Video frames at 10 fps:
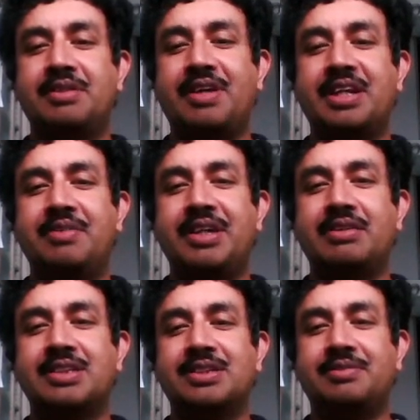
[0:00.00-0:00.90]

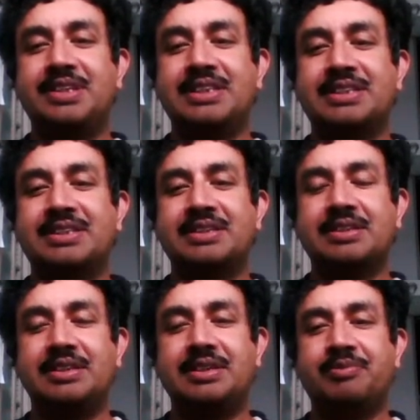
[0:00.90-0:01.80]
fundamentals of this
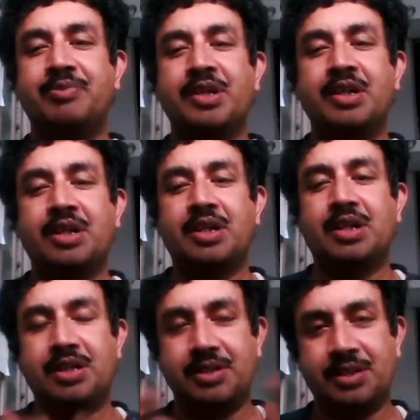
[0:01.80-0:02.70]

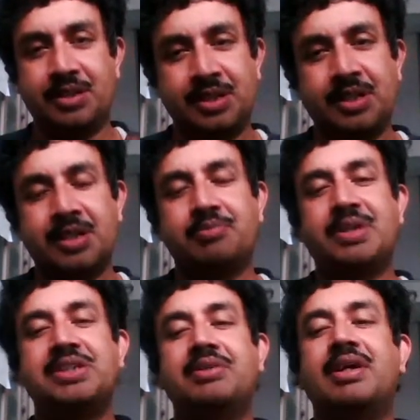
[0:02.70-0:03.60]
uh,
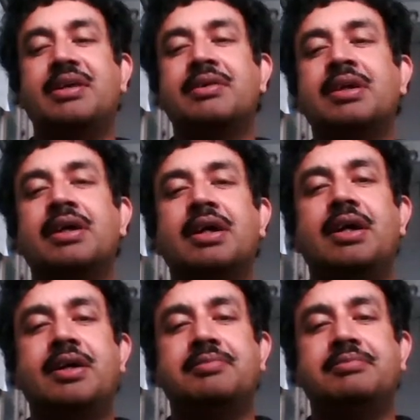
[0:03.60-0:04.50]
particular
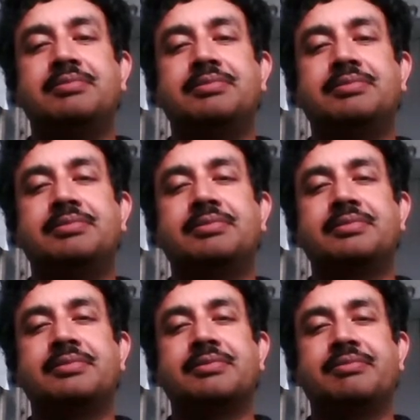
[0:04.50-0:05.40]
um,
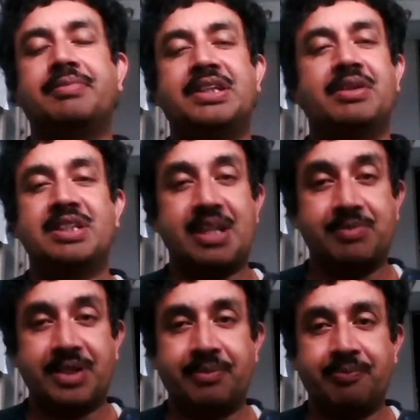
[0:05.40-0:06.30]
particular
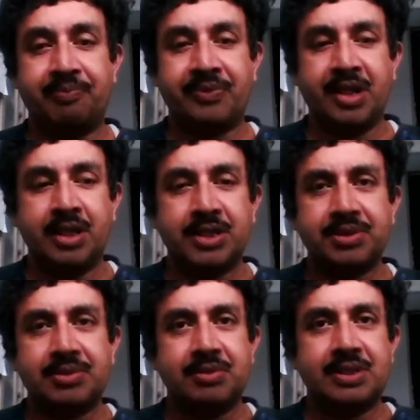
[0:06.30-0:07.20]
chapter.
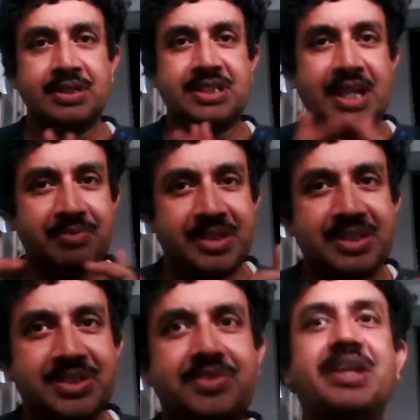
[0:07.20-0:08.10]
So chapter
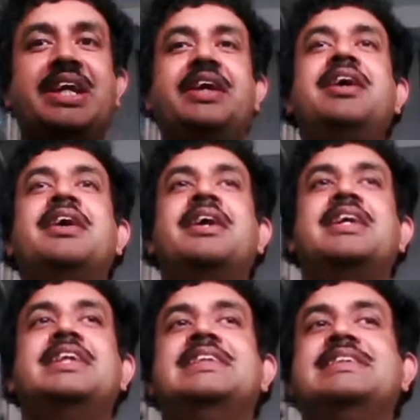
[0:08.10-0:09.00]
3
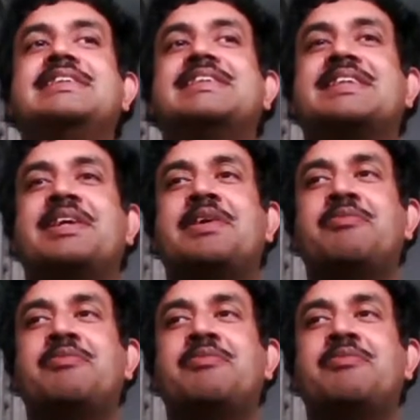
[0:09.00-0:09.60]
is